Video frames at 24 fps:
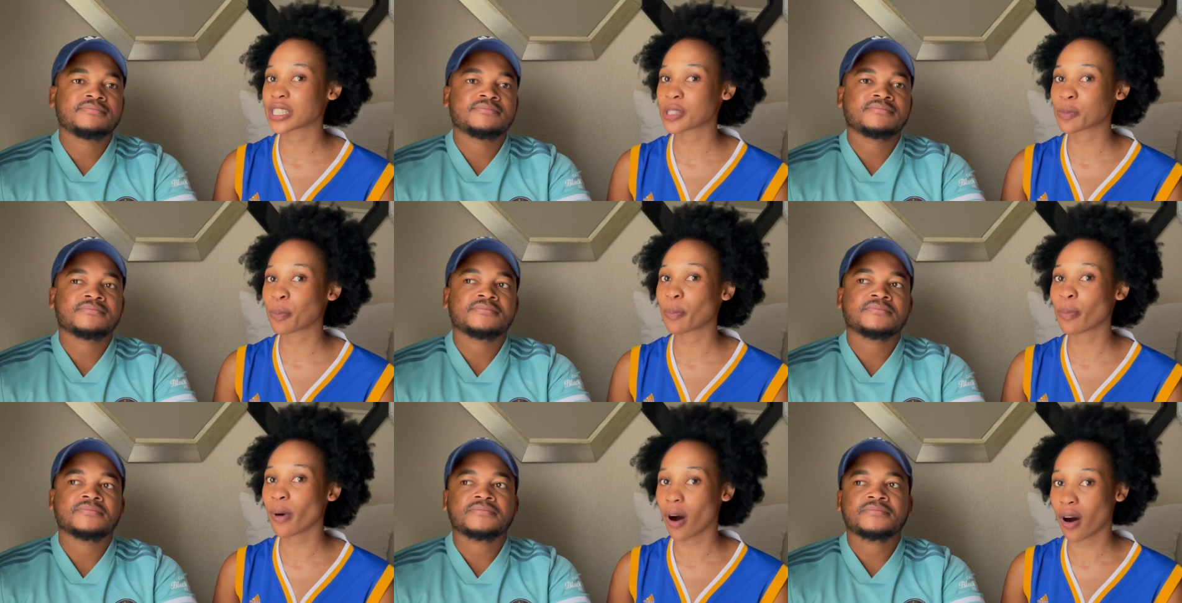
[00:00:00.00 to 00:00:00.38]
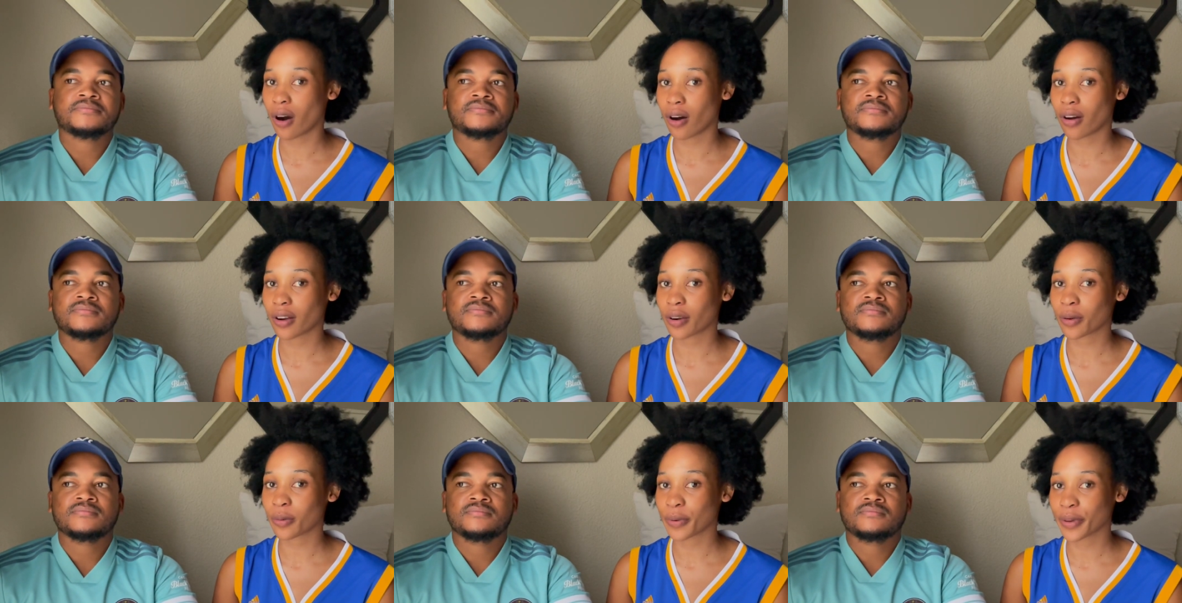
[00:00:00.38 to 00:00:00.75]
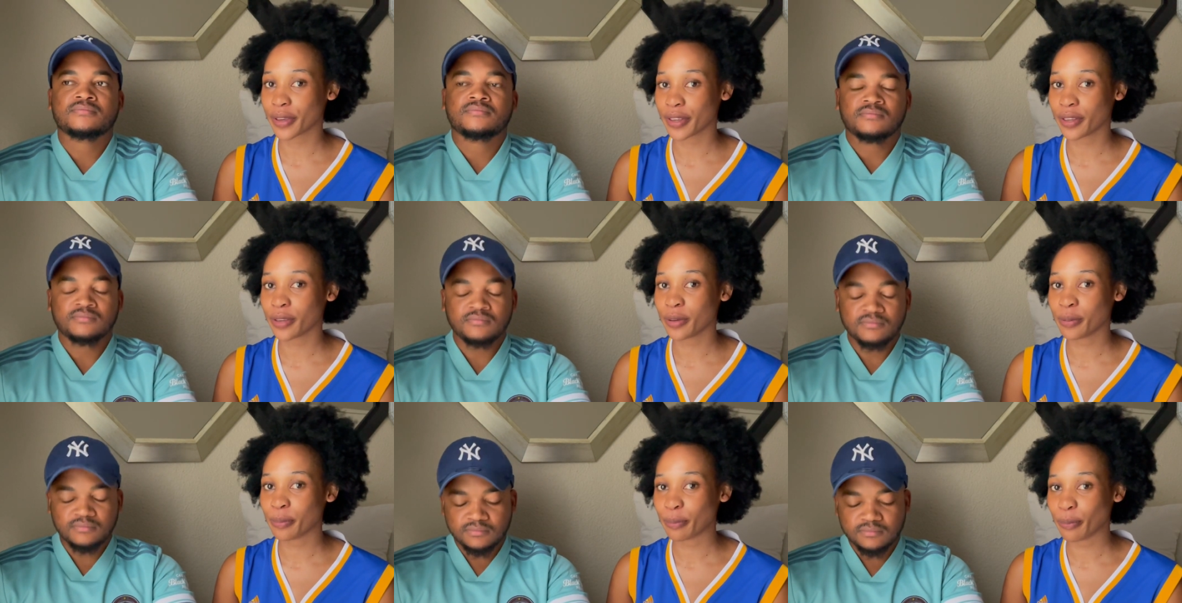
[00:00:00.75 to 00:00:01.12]
Speaker 1: spa where
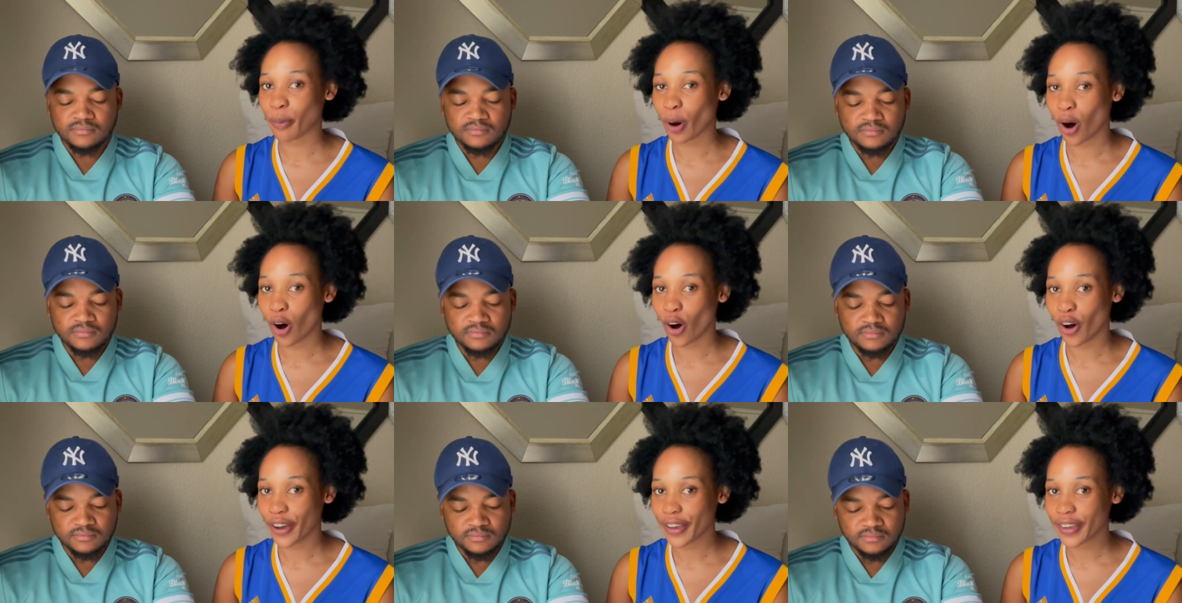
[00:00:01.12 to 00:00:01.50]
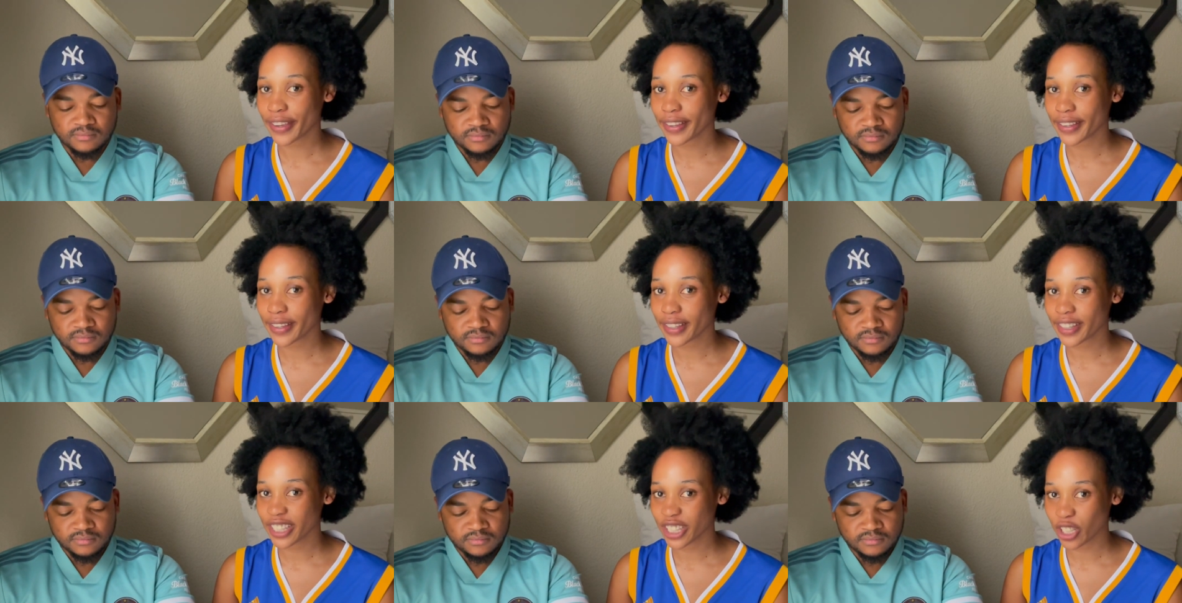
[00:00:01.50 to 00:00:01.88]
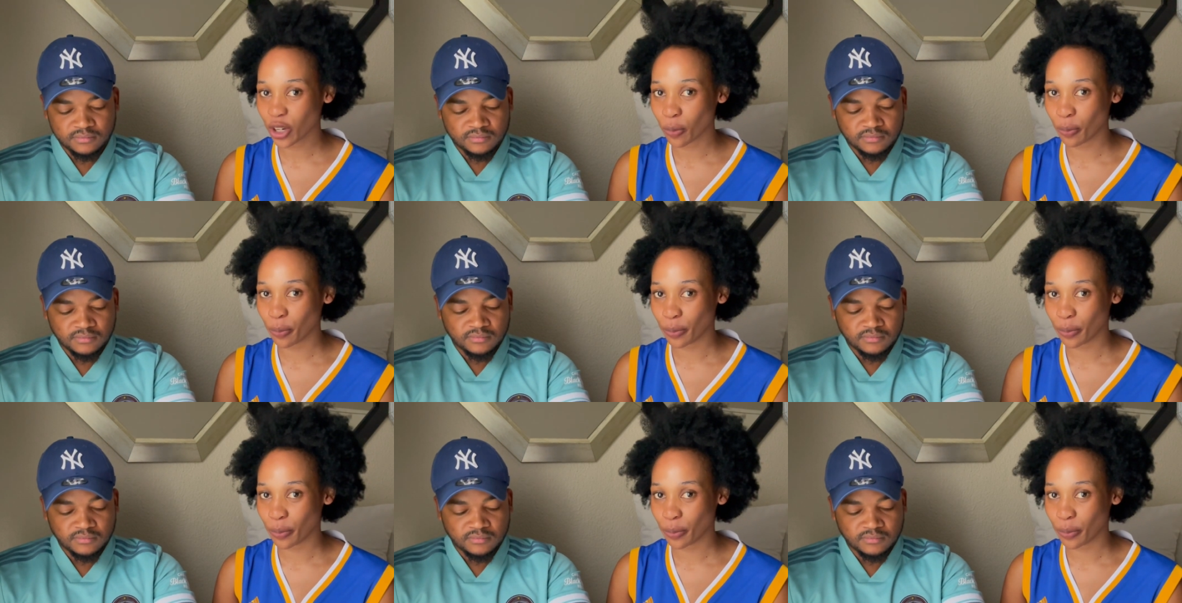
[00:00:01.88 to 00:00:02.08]
you buy your